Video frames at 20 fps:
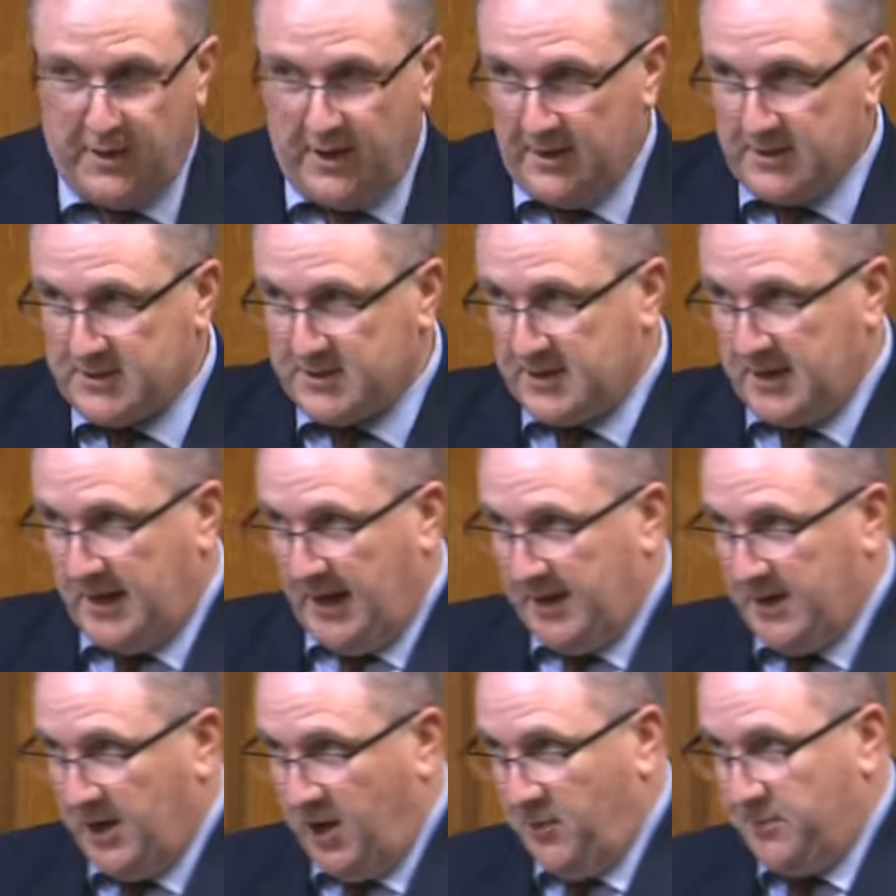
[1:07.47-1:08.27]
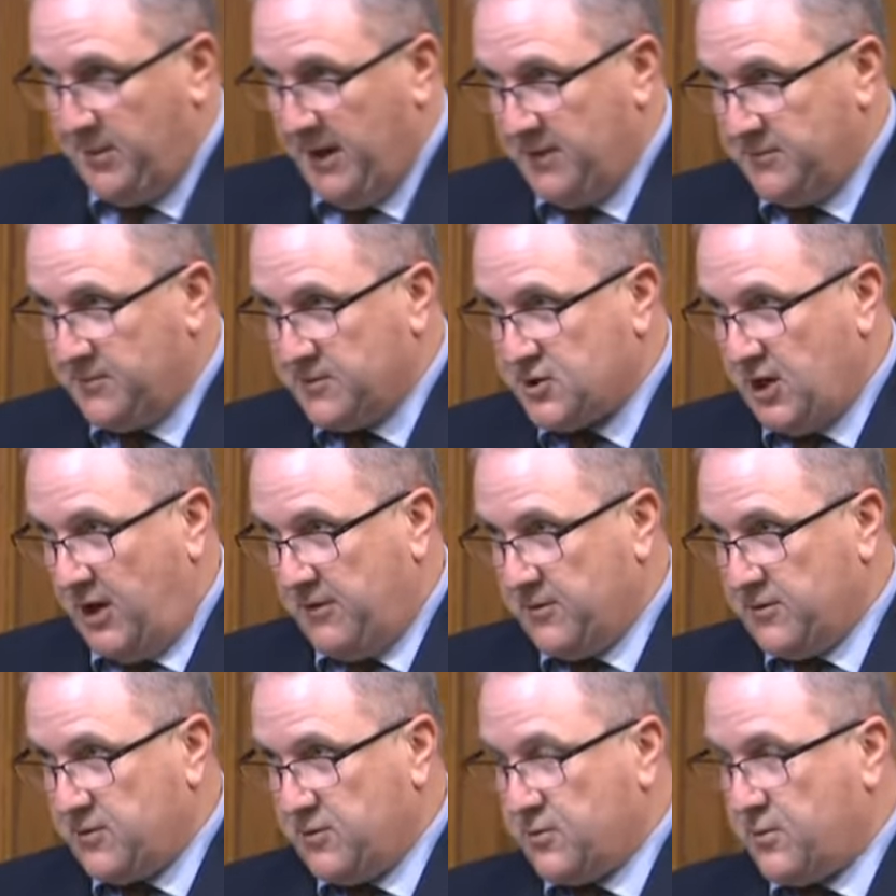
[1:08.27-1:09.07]
to ask, I hope, a
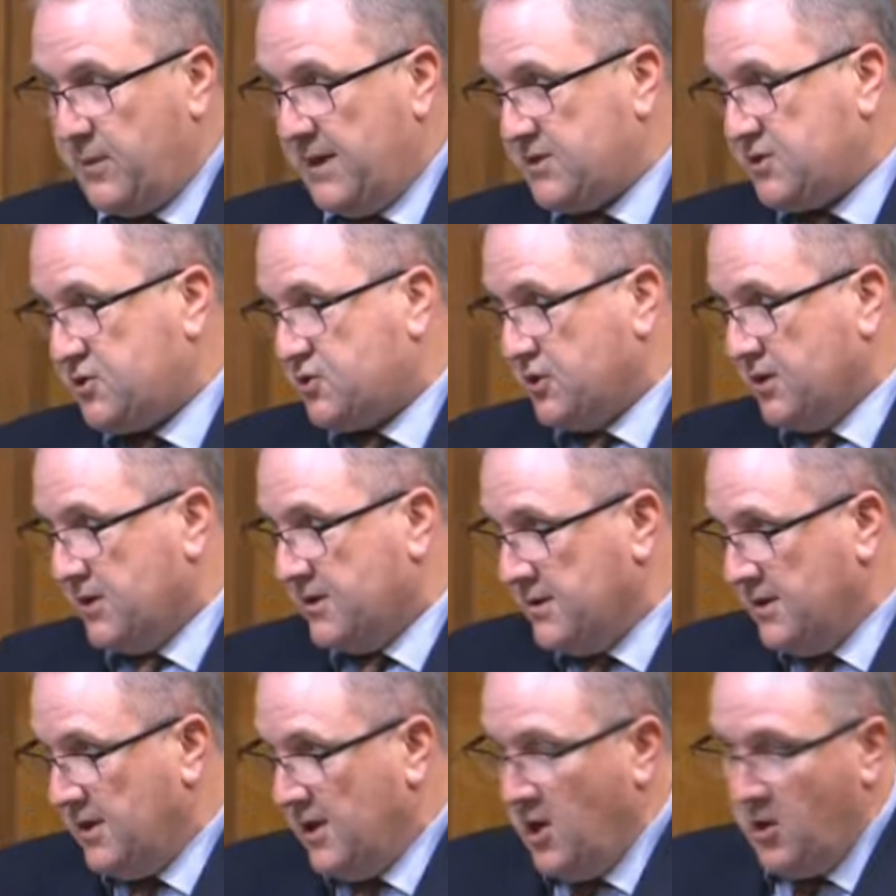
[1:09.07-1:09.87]
rhetorical question,